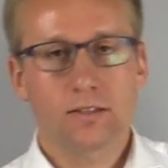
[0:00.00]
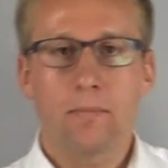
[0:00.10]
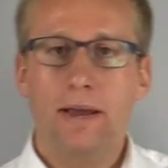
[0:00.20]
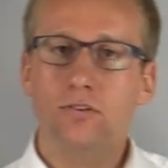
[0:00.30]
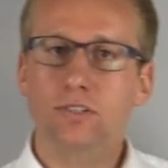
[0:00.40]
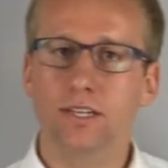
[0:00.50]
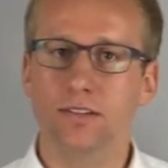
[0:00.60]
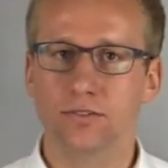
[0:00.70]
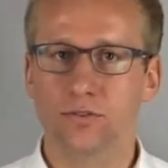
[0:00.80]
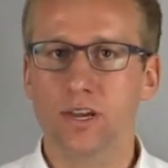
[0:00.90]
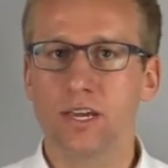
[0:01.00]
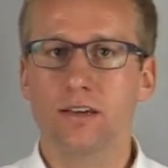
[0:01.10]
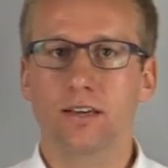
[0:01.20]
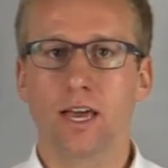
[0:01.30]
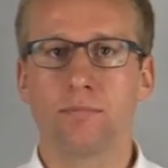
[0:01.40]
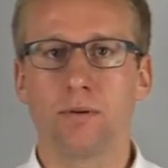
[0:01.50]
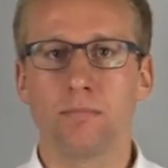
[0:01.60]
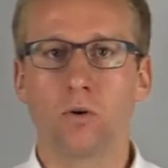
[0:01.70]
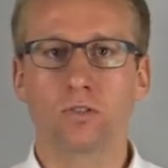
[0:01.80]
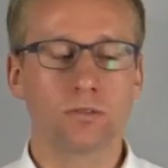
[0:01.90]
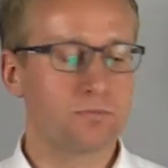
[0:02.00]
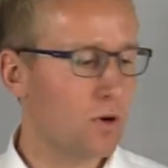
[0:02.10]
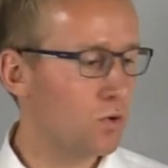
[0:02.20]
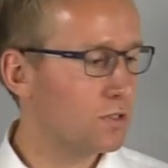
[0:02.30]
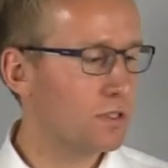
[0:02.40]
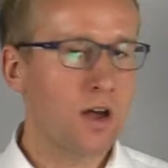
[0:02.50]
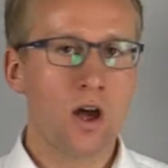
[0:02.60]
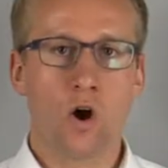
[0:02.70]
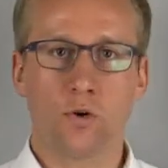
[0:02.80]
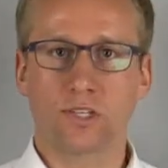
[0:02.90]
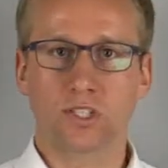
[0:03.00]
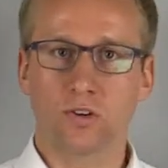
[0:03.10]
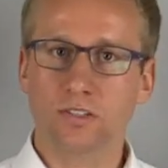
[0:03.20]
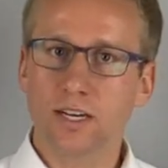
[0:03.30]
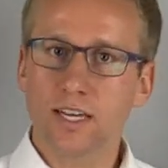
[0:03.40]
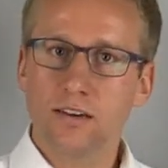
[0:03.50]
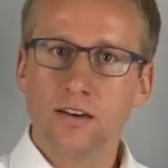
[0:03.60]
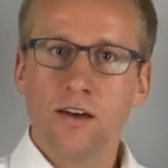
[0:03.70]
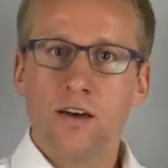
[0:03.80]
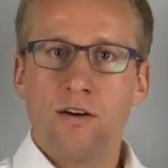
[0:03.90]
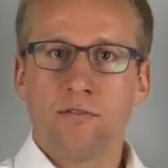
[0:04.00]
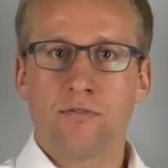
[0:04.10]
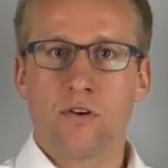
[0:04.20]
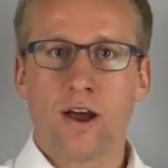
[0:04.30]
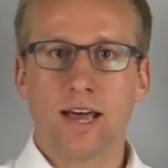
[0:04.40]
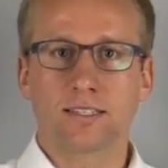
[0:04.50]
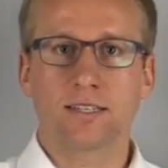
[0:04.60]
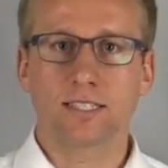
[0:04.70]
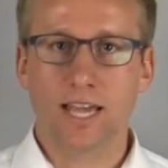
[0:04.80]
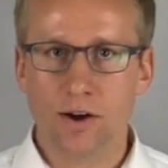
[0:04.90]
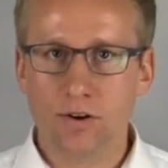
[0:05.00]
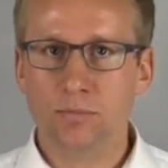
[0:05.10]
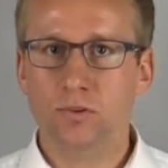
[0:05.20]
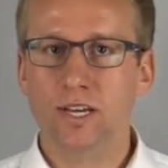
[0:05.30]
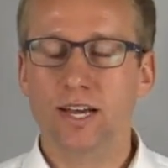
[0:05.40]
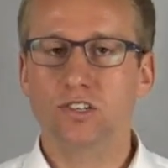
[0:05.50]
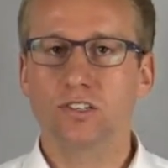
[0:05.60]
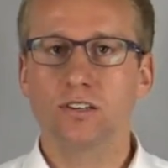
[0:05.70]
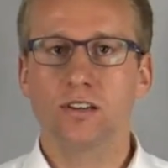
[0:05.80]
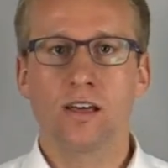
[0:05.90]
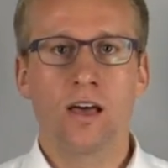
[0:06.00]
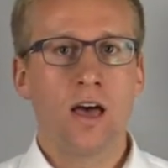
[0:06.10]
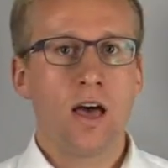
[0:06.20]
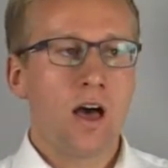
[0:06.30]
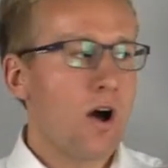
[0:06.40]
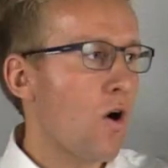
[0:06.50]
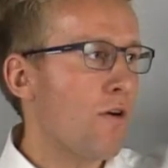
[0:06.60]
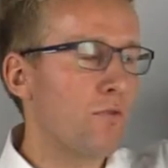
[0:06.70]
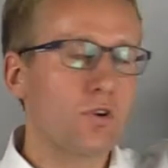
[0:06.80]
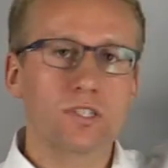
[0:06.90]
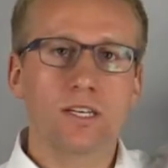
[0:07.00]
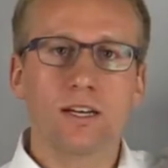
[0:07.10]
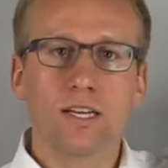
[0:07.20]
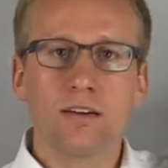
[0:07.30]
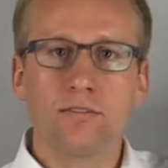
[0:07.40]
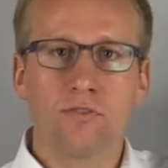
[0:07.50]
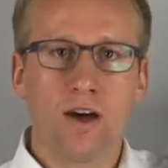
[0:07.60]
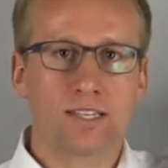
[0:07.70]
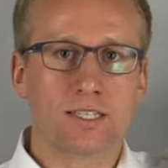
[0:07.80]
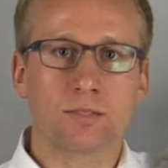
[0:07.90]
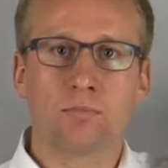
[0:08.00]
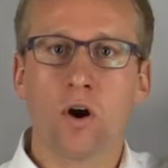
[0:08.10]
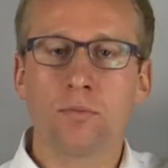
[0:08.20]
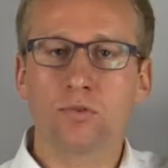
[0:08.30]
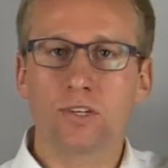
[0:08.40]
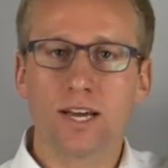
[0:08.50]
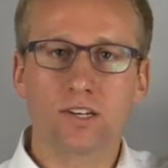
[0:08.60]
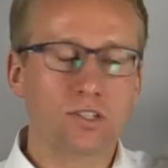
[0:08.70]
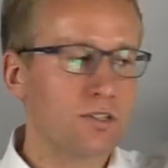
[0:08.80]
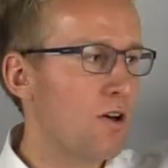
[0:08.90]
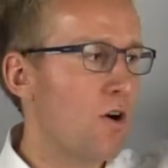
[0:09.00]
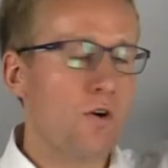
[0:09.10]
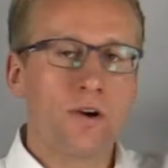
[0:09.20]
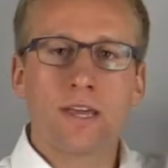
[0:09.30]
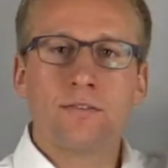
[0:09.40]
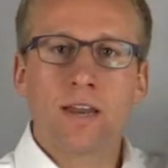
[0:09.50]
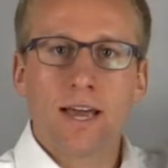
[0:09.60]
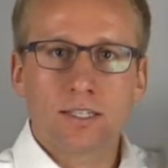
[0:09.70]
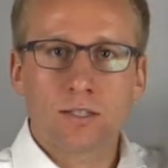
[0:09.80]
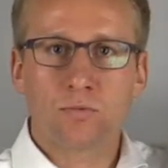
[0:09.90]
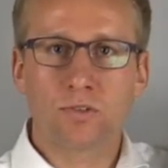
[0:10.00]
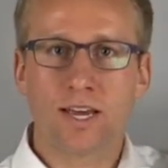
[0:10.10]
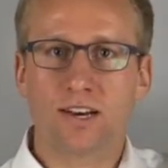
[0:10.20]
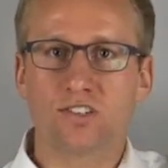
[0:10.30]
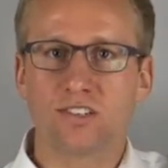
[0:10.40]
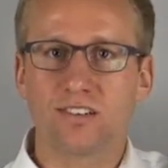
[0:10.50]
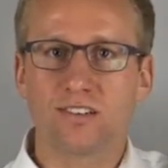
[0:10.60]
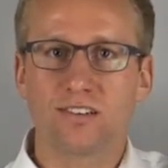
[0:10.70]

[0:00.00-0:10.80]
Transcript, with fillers: Microscan three can be mounted both horizontally for hazardous area protection or vertically for hazardous point protection or even access protection.